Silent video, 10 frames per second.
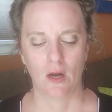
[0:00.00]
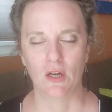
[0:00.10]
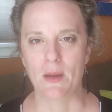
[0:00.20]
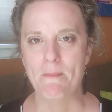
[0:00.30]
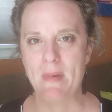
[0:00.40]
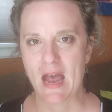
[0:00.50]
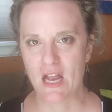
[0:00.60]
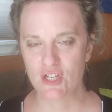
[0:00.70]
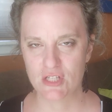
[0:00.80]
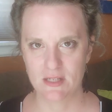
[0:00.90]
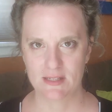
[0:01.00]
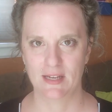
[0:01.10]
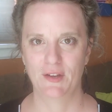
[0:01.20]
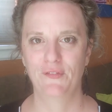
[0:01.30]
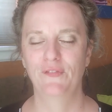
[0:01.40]
our
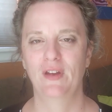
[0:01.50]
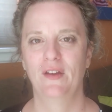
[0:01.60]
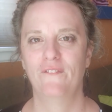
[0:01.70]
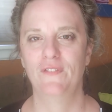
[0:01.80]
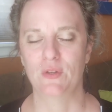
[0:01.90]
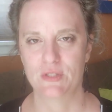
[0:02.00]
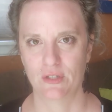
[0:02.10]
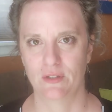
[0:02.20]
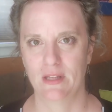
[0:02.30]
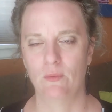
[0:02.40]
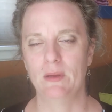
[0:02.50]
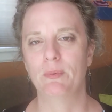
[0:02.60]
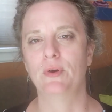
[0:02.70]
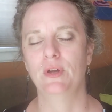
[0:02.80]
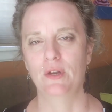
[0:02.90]
imaginative filter that we
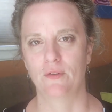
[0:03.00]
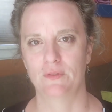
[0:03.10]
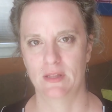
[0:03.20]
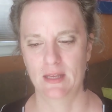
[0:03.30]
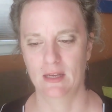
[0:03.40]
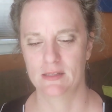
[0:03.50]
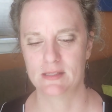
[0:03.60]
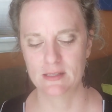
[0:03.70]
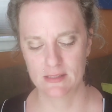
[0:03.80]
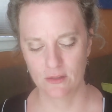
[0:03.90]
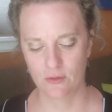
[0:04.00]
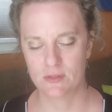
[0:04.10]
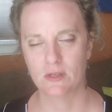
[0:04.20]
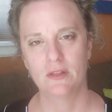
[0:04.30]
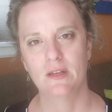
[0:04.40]
put over things, this
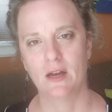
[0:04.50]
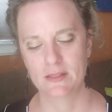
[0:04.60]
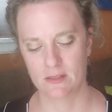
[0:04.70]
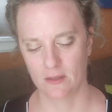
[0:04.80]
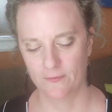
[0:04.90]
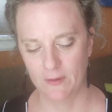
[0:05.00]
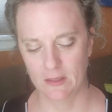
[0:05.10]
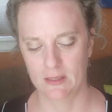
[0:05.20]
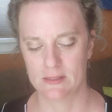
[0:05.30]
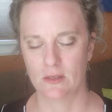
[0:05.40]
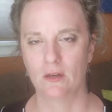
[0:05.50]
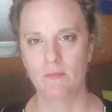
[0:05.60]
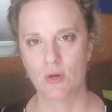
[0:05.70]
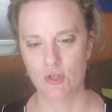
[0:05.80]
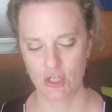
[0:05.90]
includes our thoughts, our feelings, our
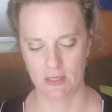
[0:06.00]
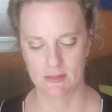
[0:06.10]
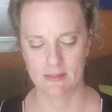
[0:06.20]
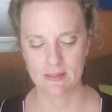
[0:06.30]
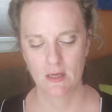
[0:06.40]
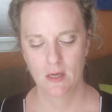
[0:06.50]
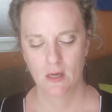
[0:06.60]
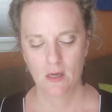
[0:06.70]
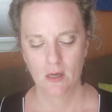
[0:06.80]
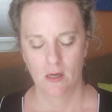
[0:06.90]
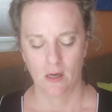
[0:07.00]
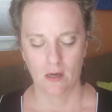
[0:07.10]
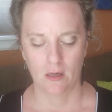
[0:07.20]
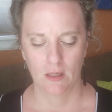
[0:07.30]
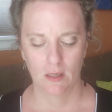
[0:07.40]
emotions,
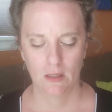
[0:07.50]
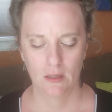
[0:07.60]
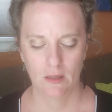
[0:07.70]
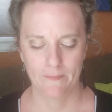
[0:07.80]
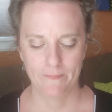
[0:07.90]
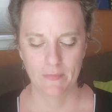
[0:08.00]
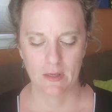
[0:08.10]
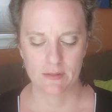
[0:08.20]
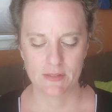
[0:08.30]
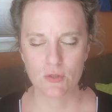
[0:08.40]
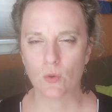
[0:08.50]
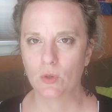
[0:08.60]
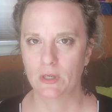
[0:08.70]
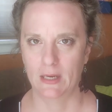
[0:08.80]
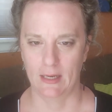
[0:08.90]
our
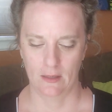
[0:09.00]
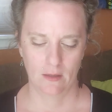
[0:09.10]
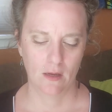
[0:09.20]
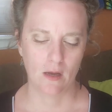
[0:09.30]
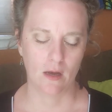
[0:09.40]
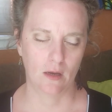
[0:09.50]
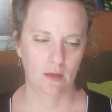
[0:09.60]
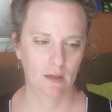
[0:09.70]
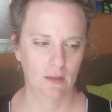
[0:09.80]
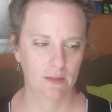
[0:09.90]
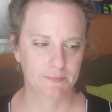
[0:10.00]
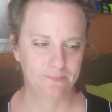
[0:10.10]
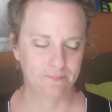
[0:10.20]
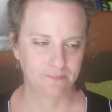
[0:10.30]
story, our